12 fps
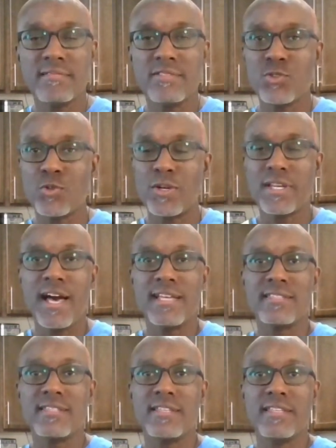short
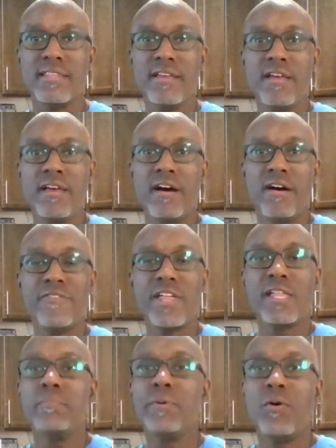content
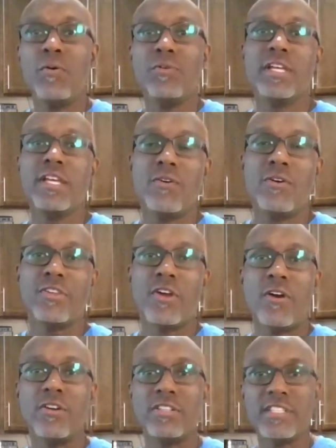available only on
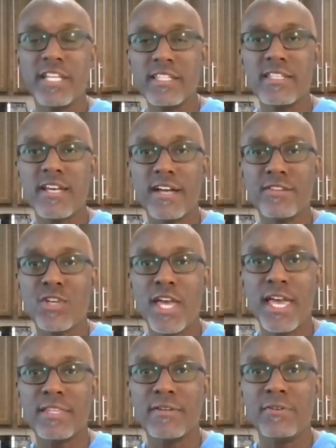our TikTok
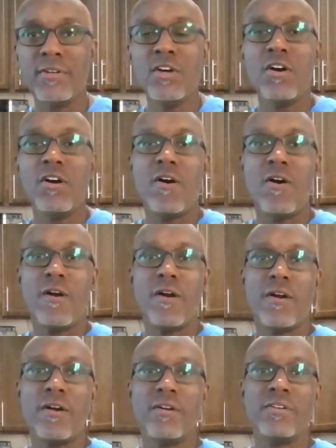channel,
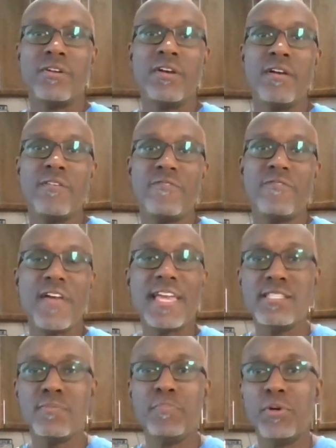our
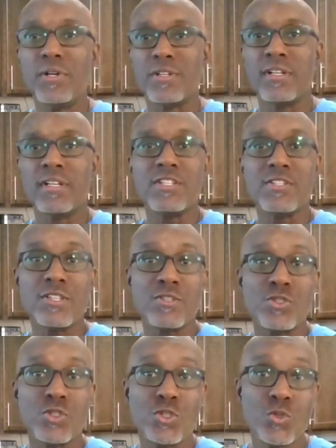Facebook
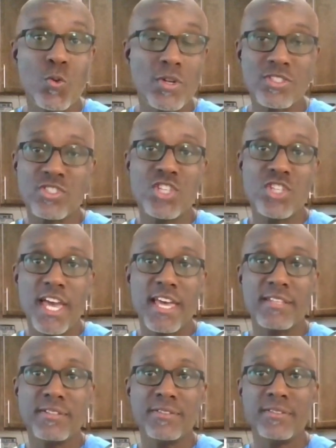Shorts
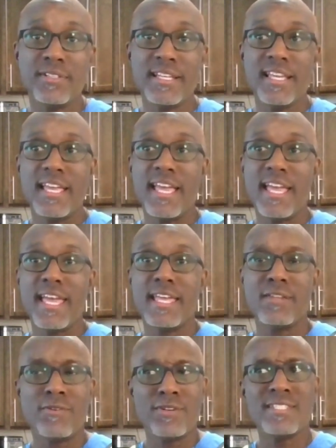channel,
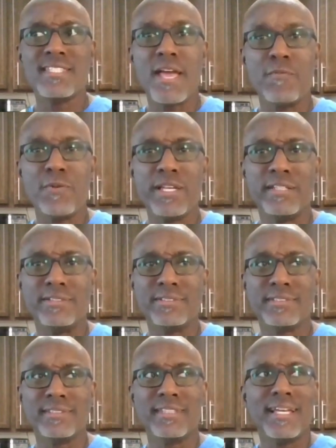and or is that
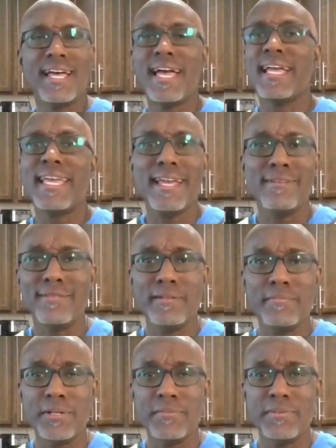Reels? I can't
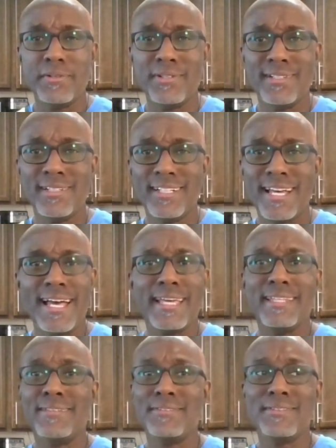remember.
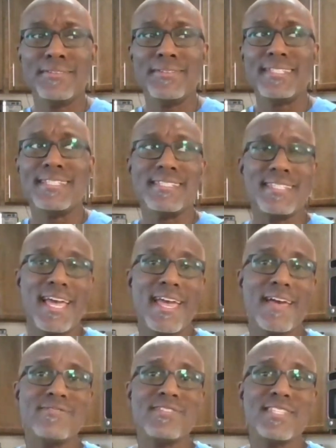I don't do this. I
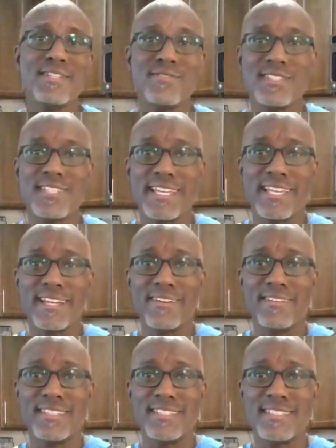have Cedric taking
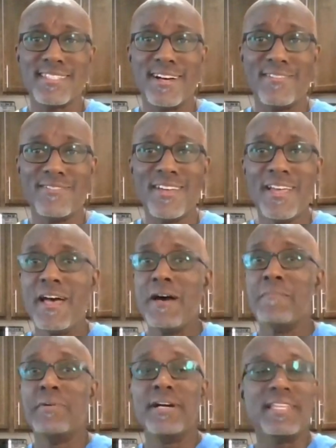care of this stuff.
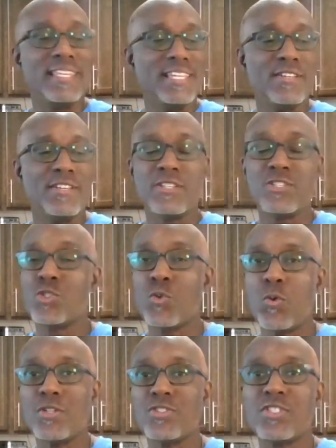But
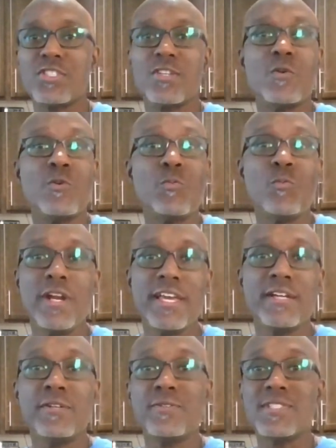Shorts,
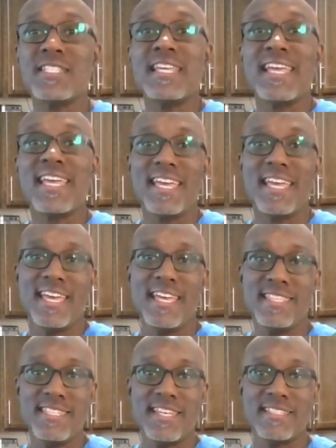Reels,
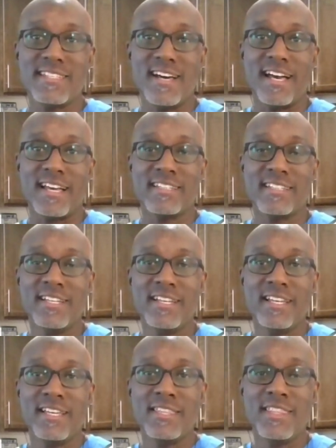and TikTok.
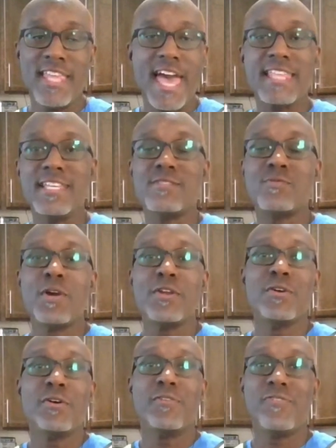That is where
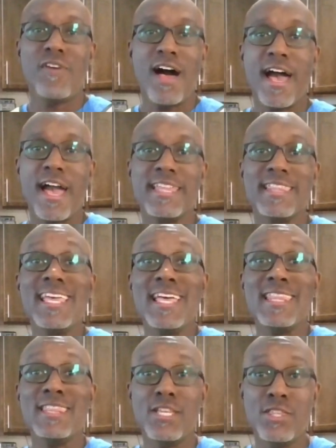you'll find
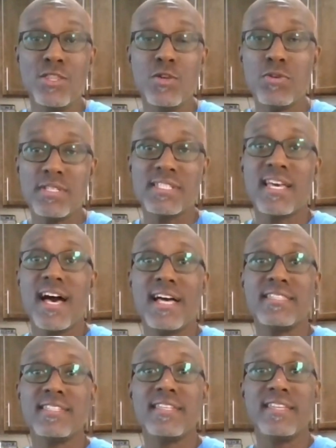the newest
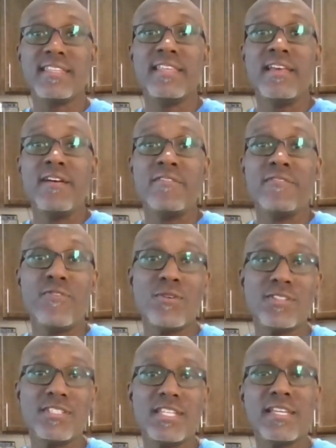content
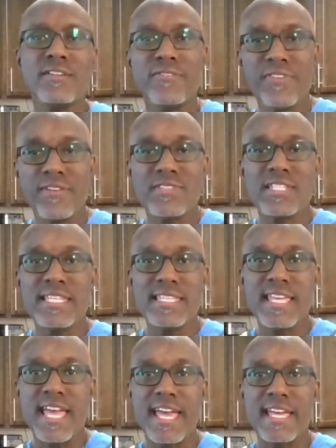14 or
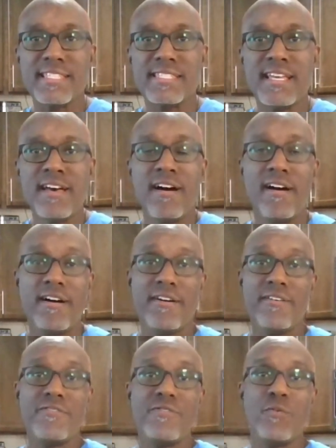15 days
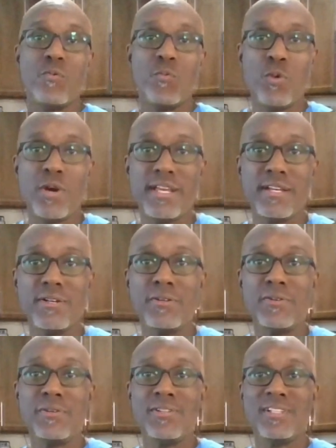of
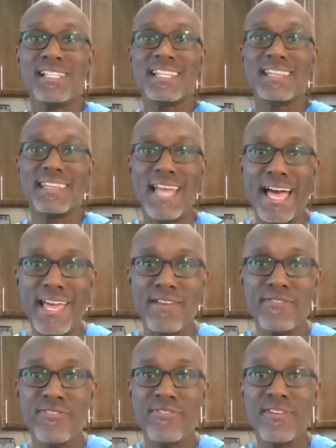real
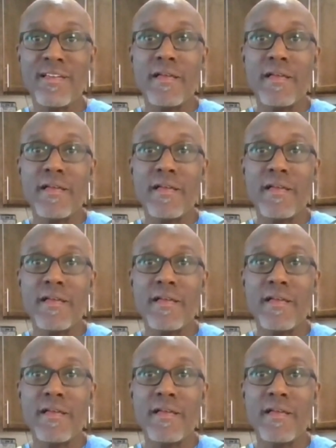life